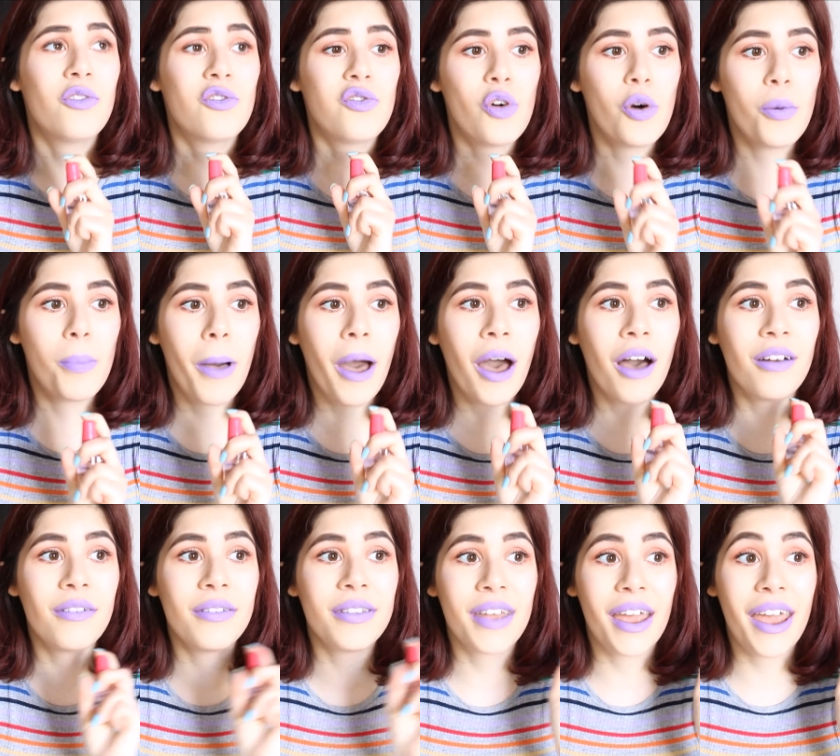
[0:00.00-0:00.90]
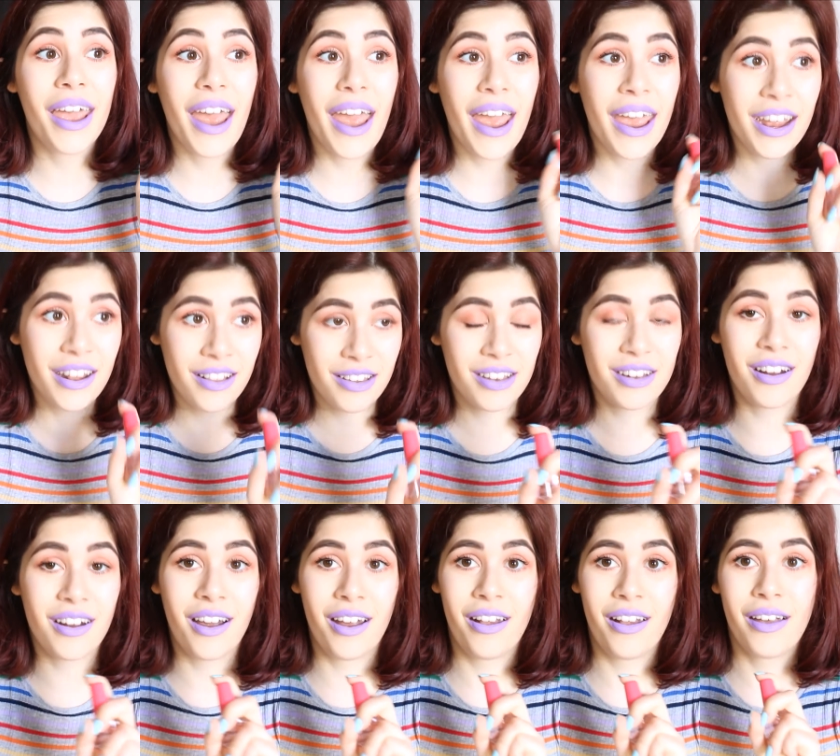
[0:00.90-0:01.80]
£4.89
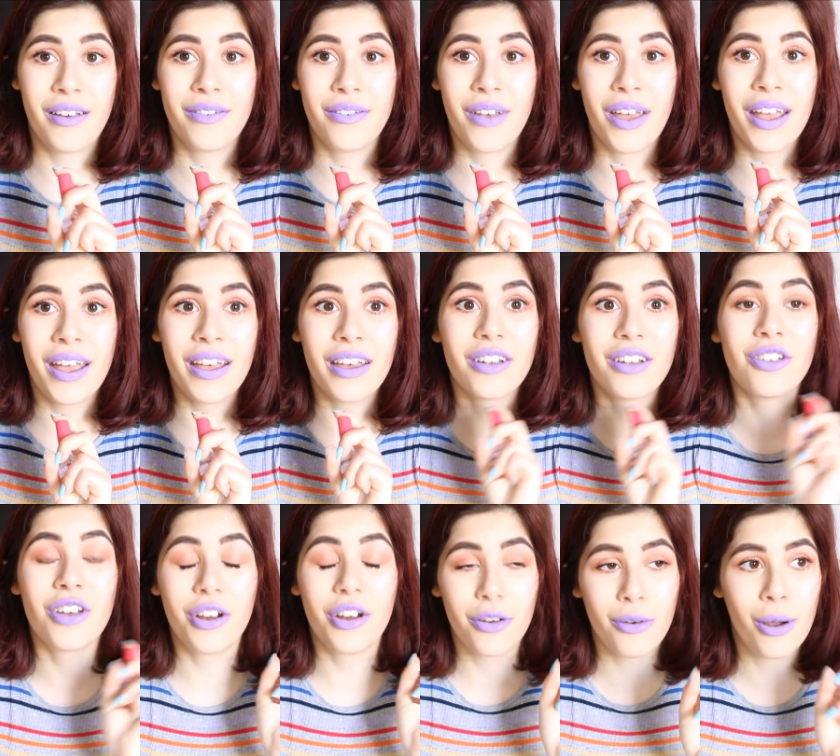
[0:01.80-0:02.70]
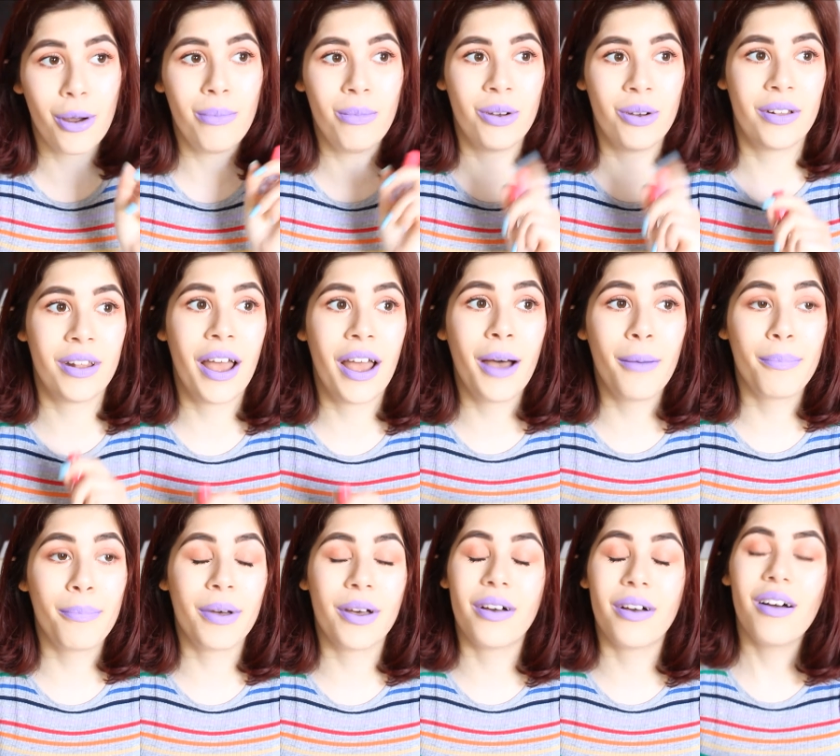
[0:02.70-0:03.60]
I think, don't quote me on that,
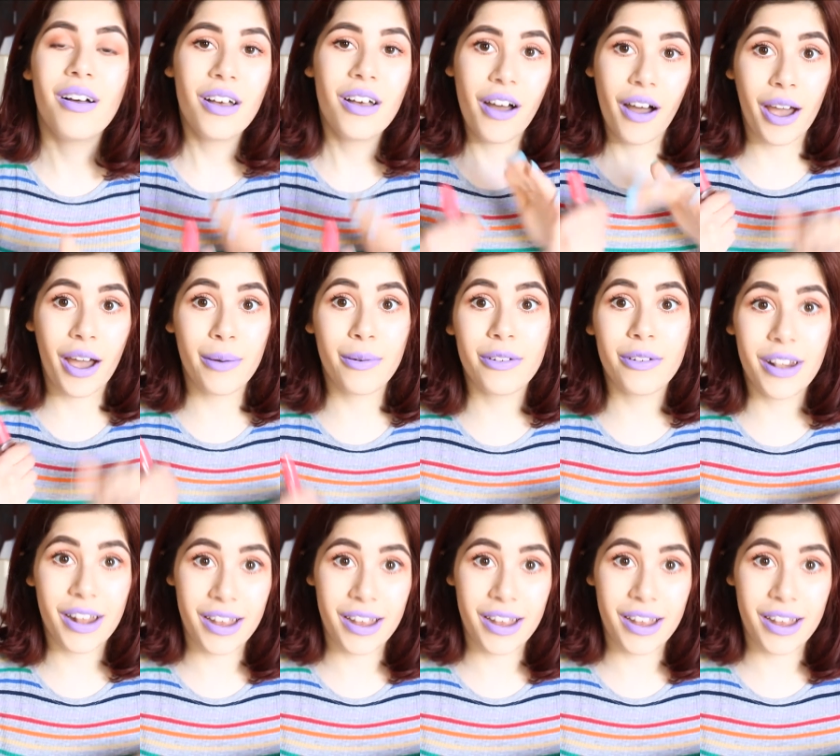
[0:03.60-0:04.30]
but I will